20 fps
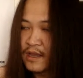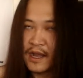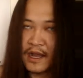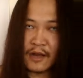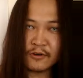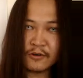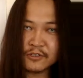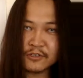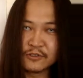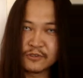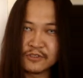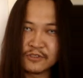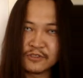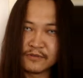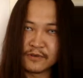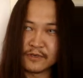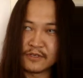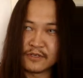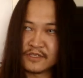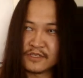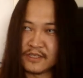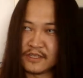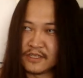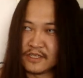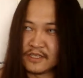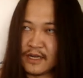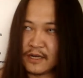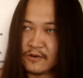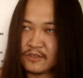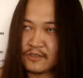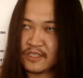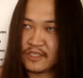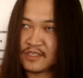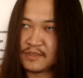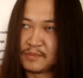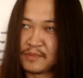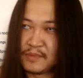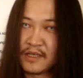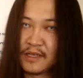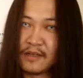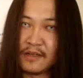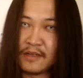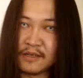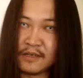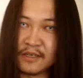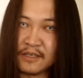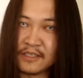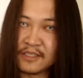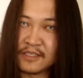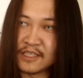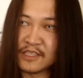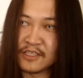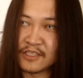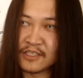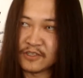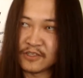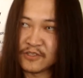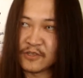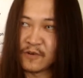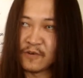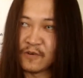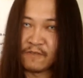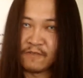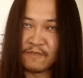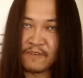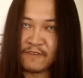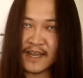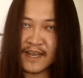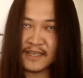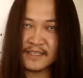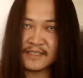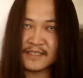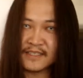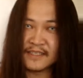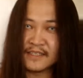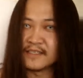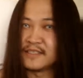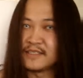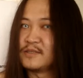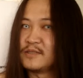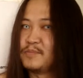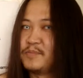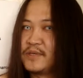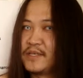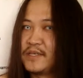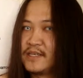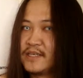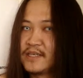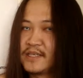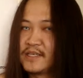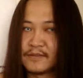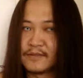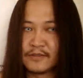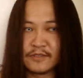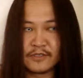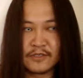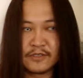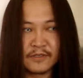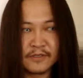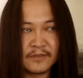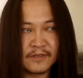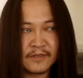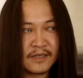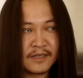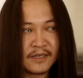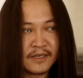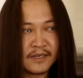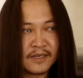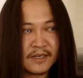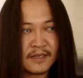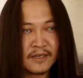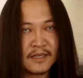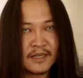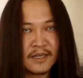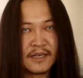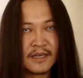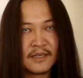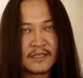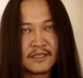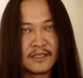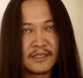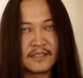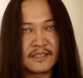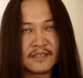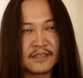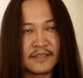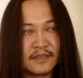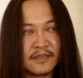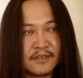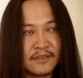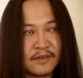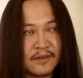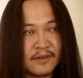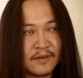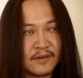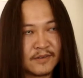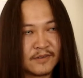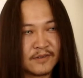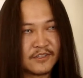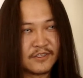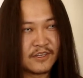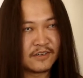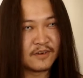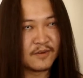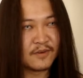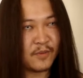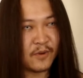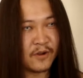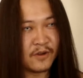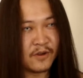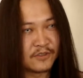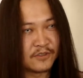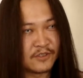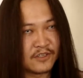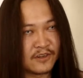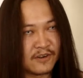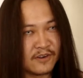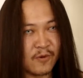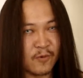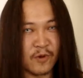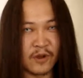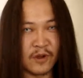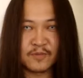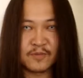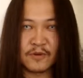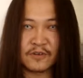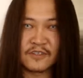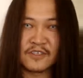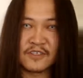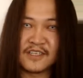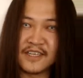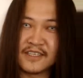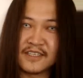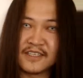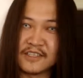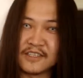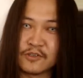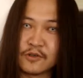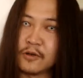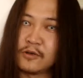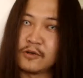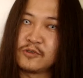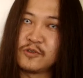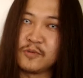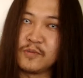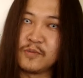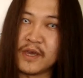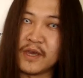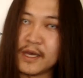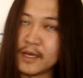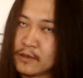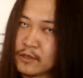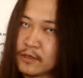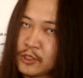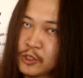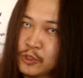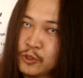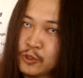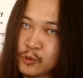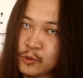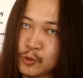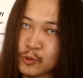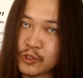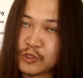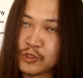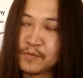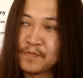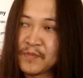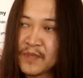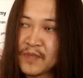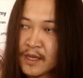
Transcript: Our universe, our this Middle Earth, is so vast and big. So this 0.01% is going to be huge.